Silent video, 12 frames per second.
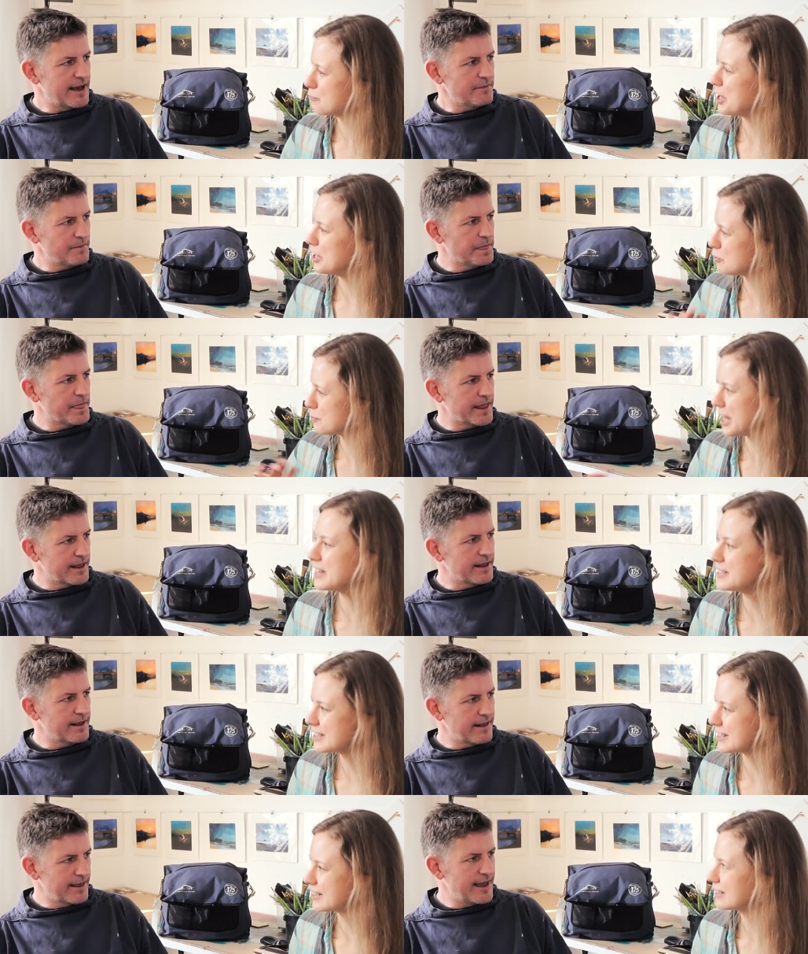Speaker 1: yeah. when you're
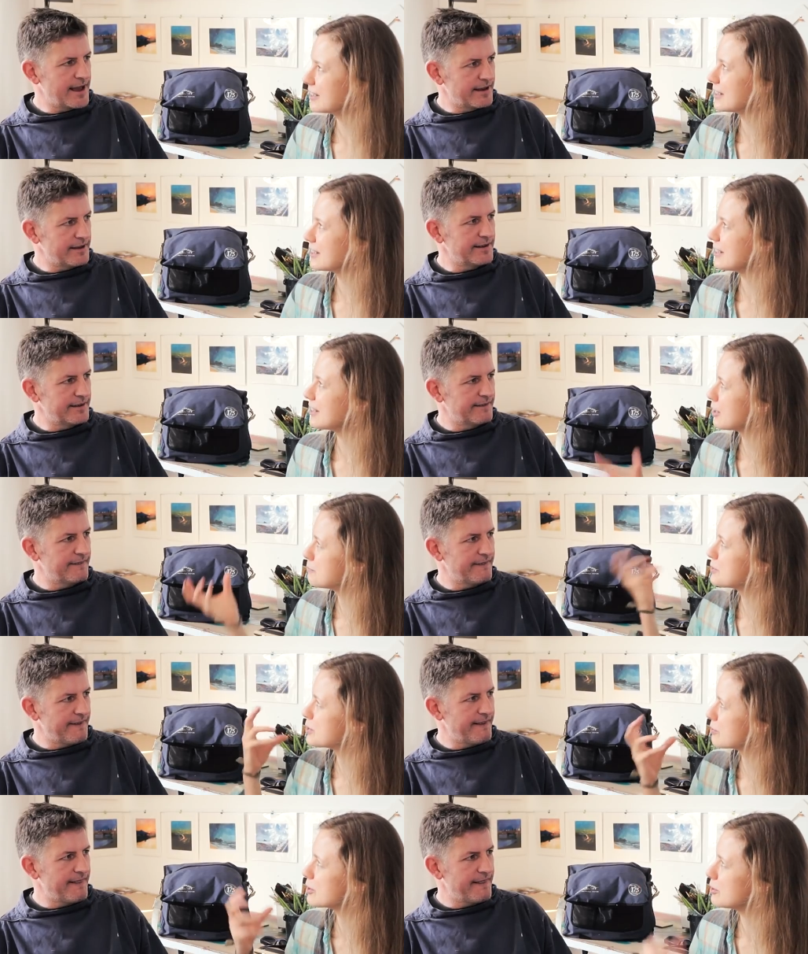painting. Yeah. And it
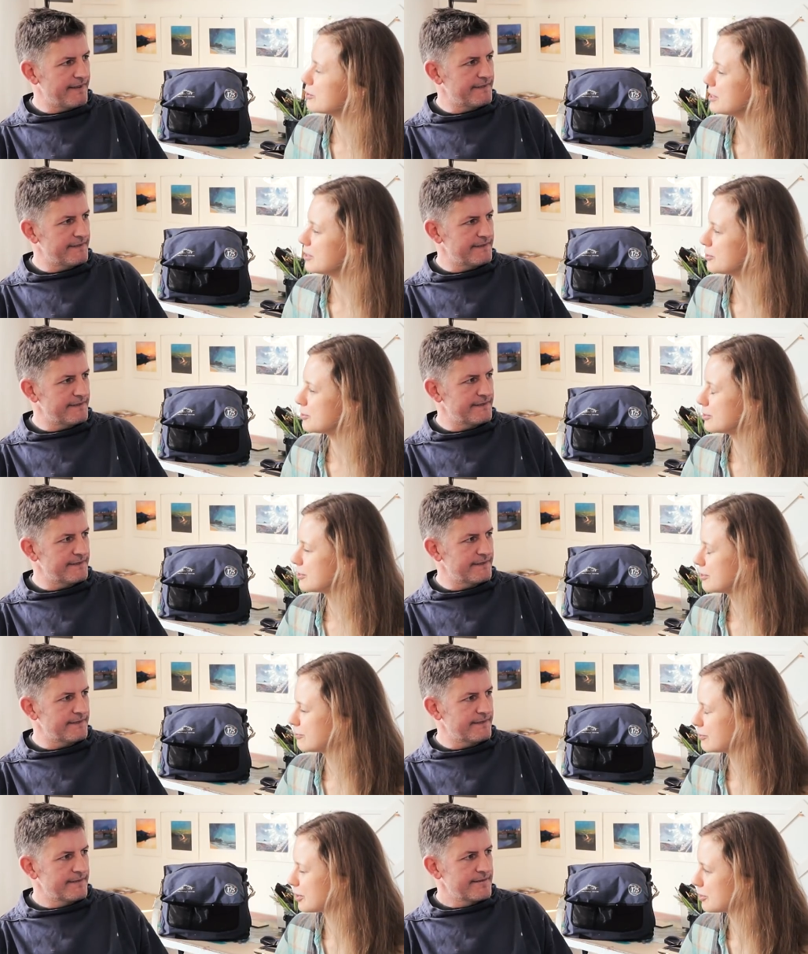comes through in your
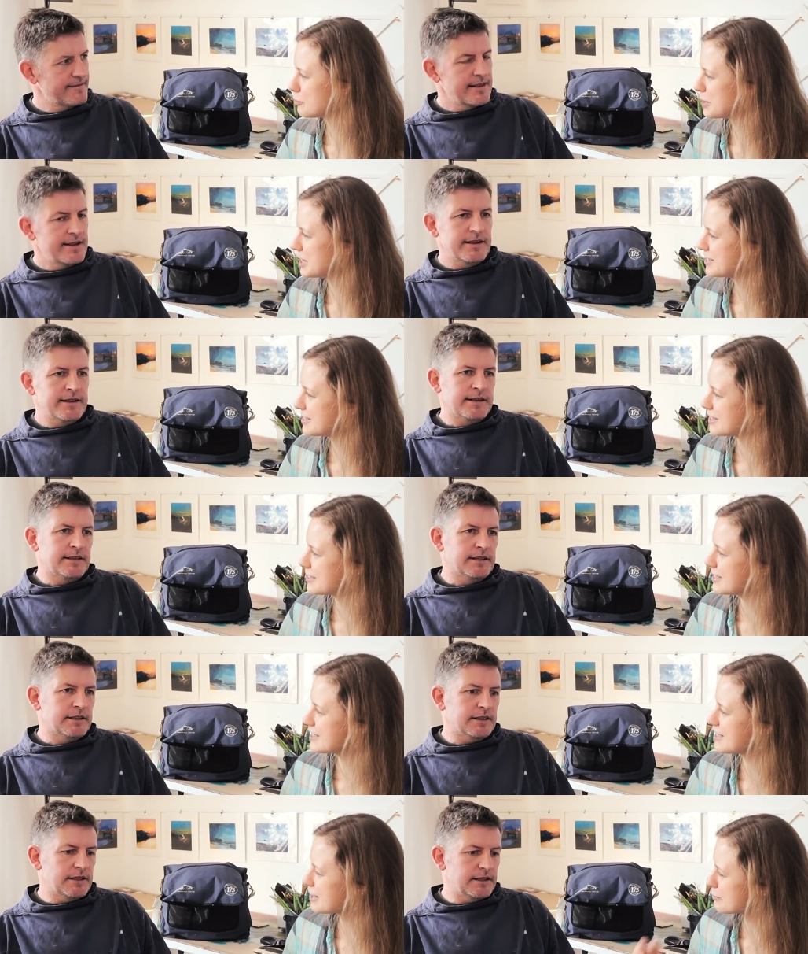final
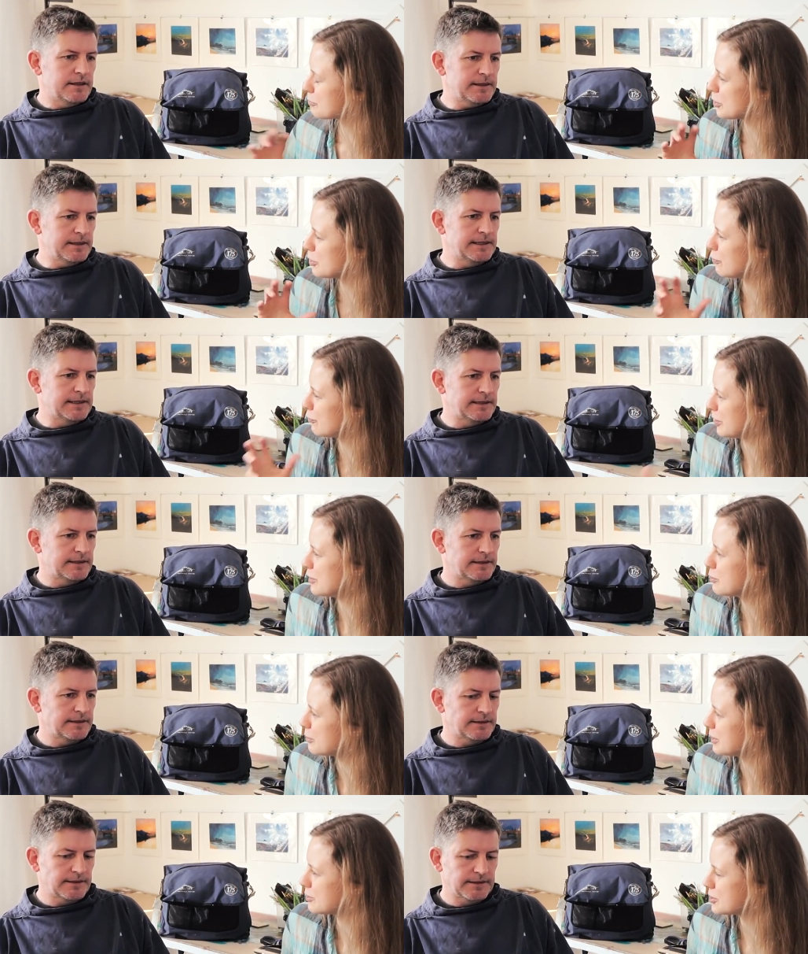pieces. Is that what you
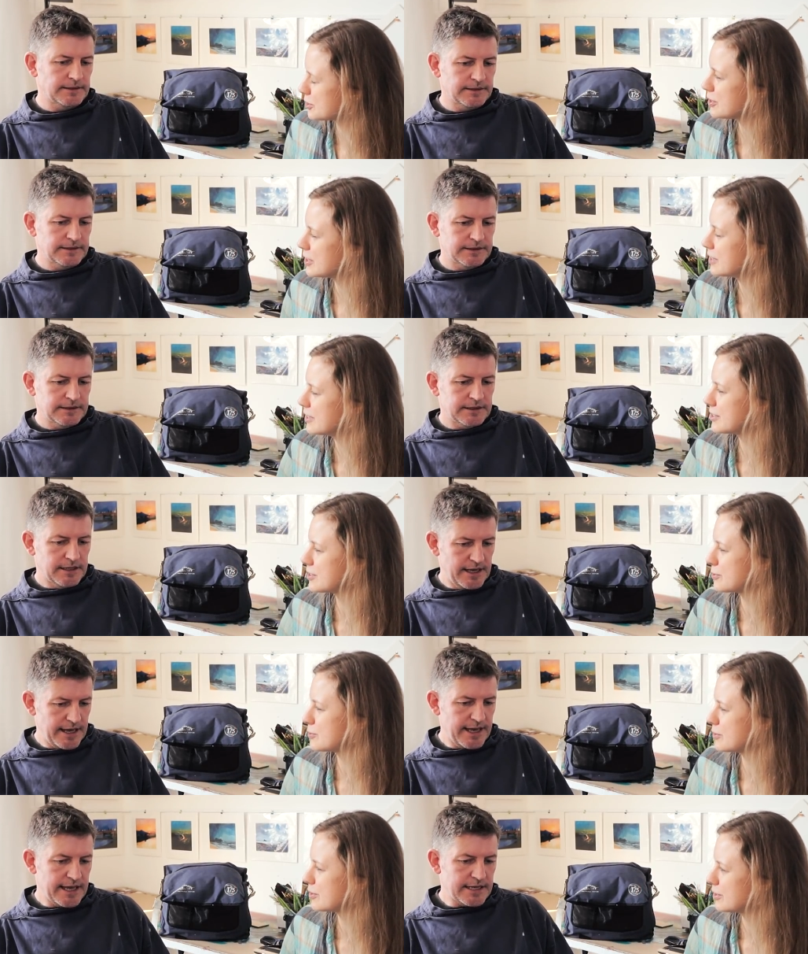feel when you're doing it?
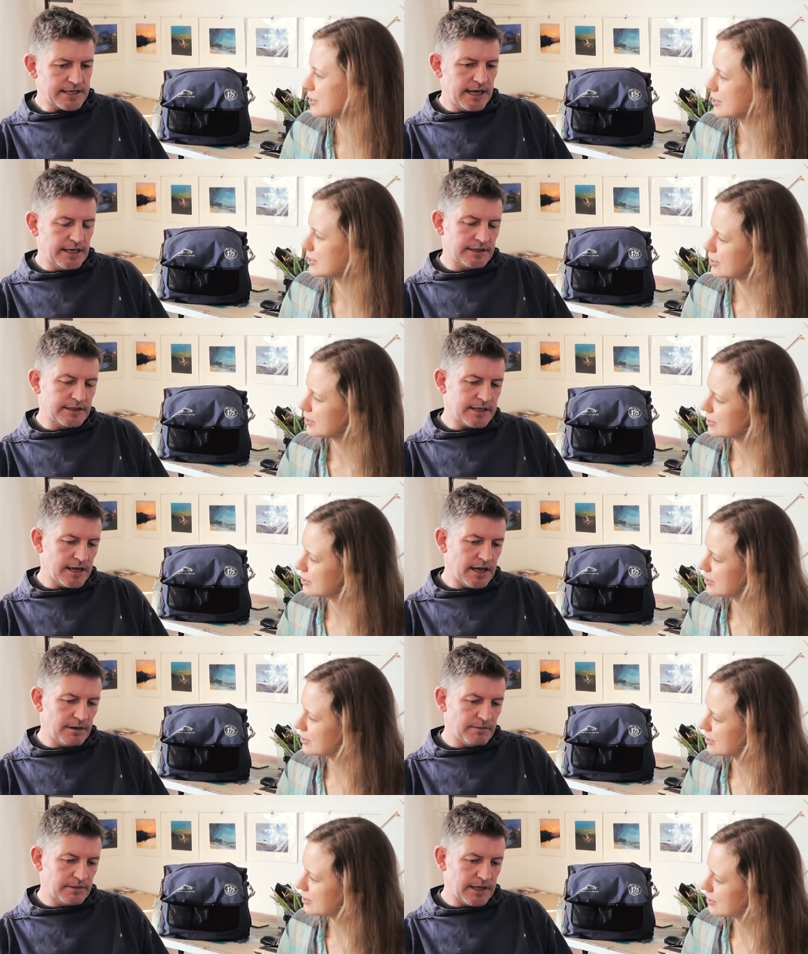
Speaker 2: It is, and
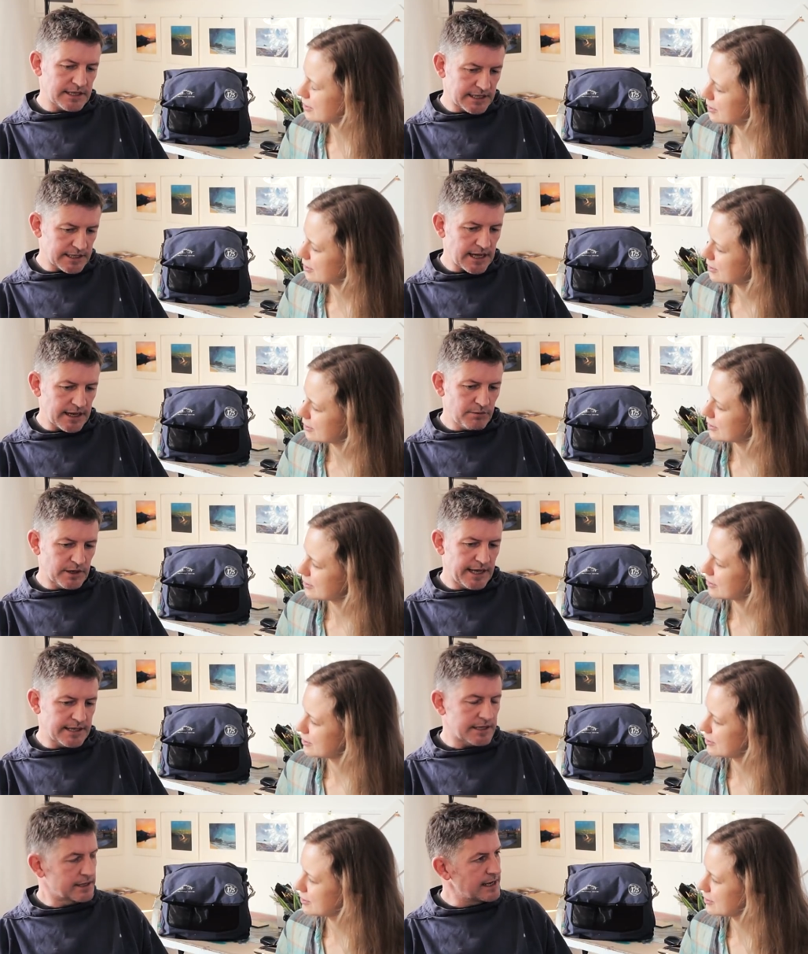um, that's exactly
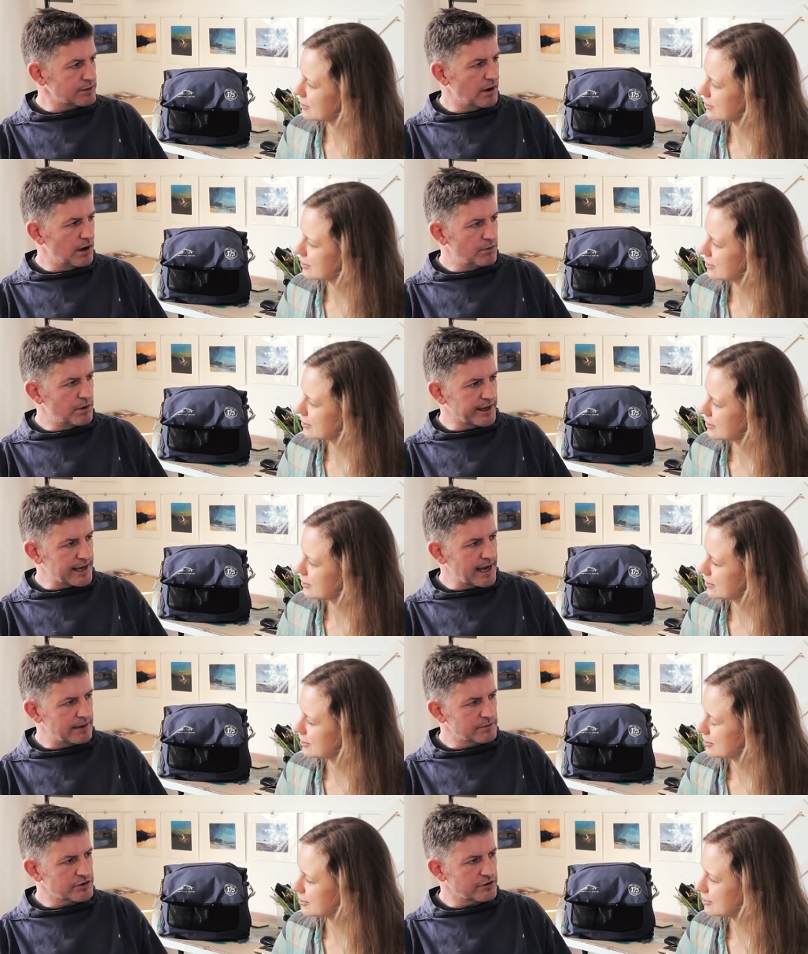what it is, and that's what I
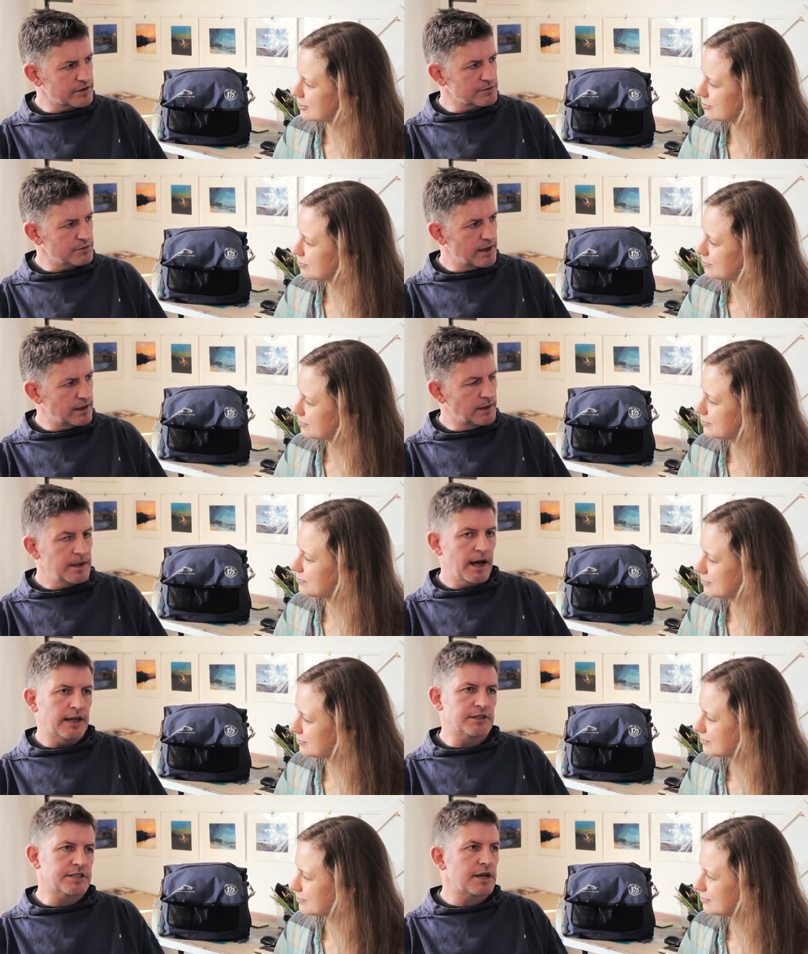want to capture as well.
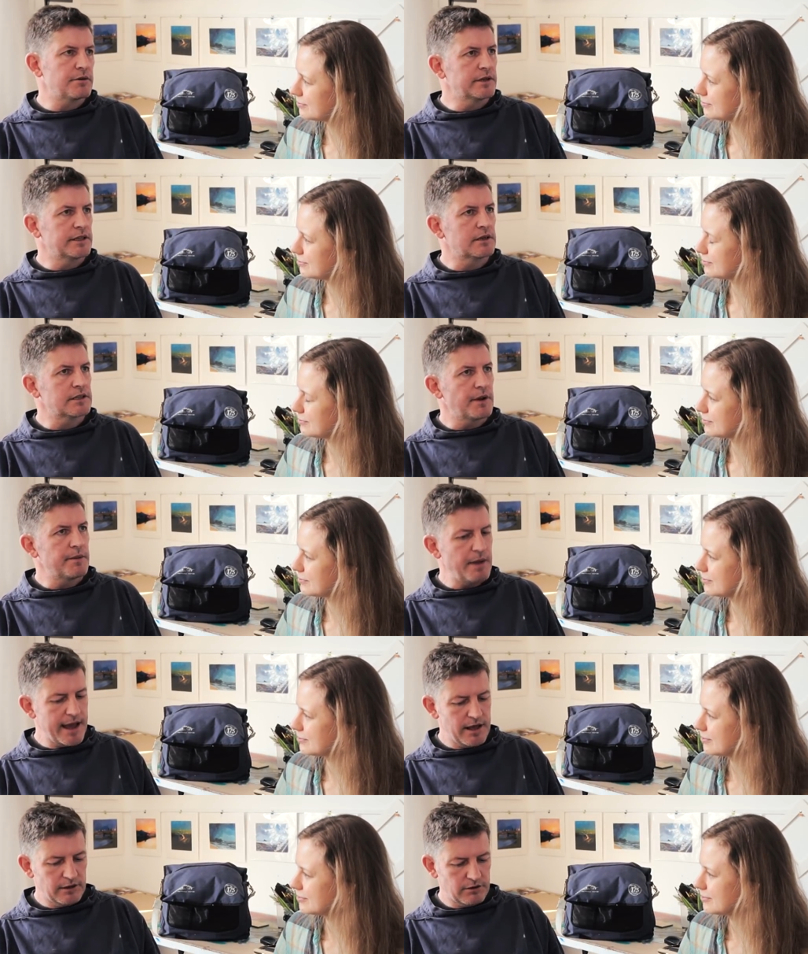And so, you know,
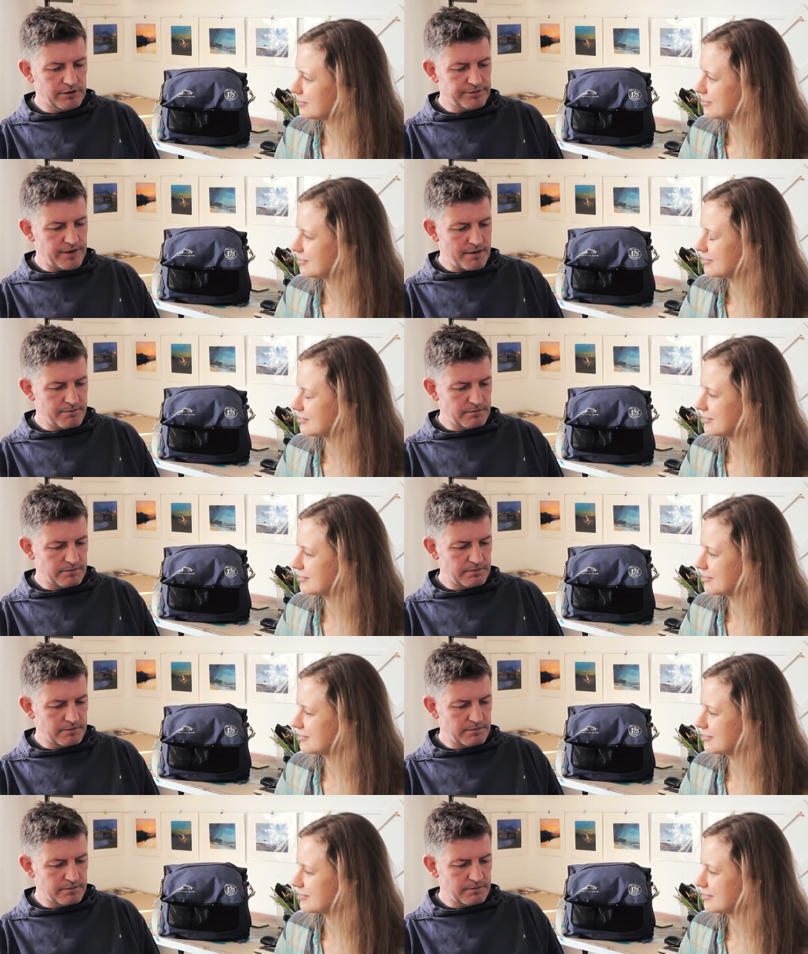I, I paint a lot of